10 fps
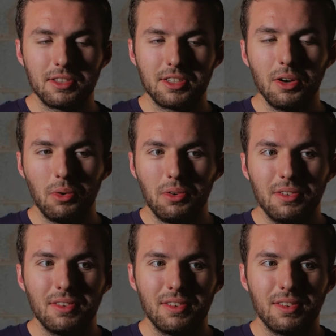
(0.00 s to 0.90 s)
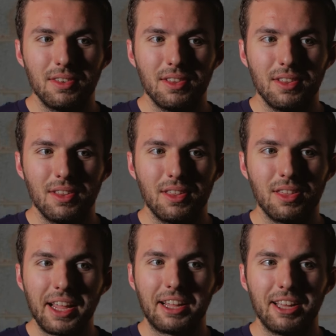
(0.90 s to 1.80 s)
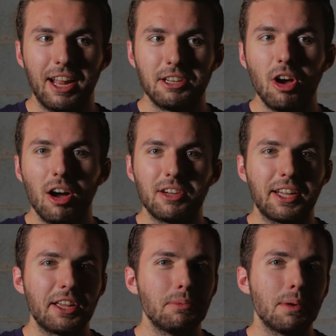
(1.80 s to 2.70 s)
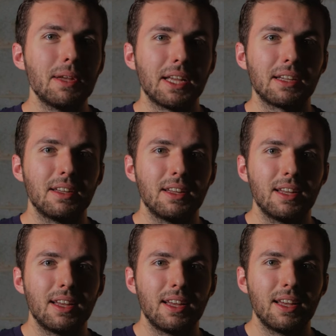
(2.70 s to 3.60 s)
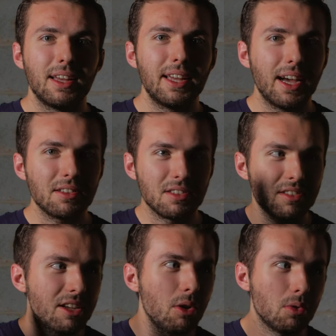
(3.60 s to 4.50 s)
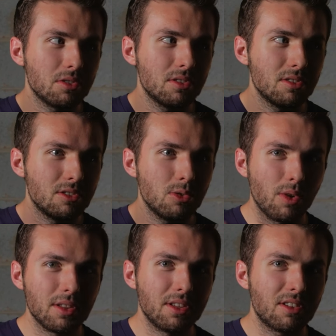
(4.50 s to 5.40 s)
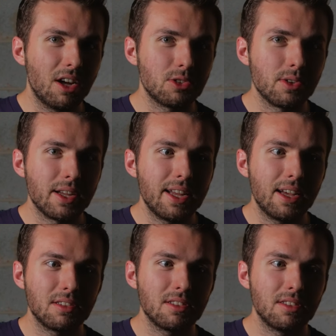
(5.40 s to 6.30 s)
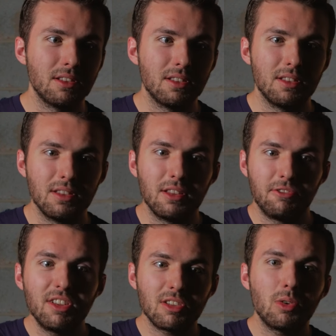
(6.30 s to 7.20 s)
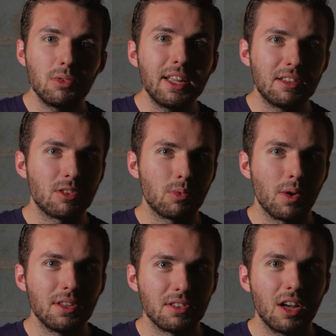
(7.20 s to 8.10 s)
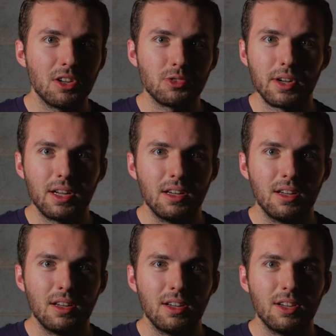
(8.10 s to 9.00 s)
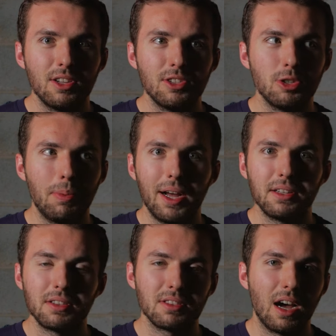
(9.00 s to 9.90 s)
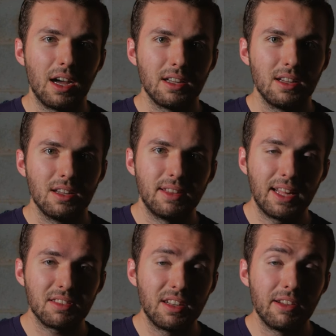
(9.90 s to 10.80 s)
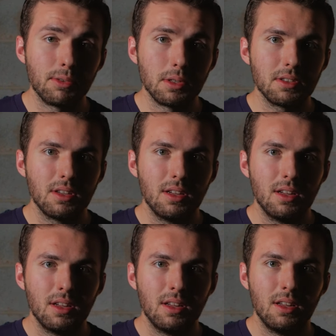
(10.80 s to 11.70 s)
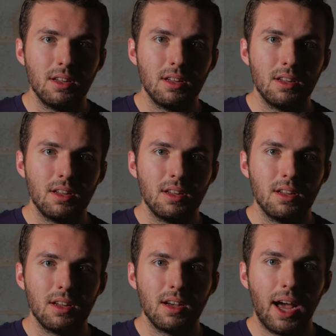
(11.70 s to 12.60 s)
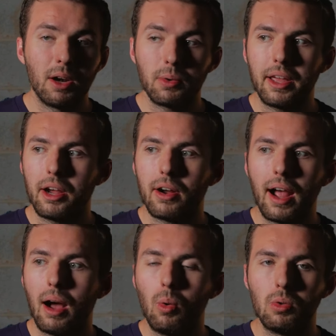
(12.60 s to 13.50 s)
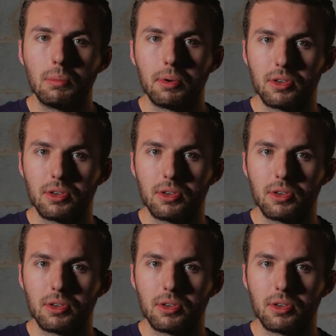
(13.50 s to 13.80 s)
still think and talk like a human being. He has the skills to run this country. He has the physical needs to run this country. Joe Biden does not. That's the difference. I don't care how old the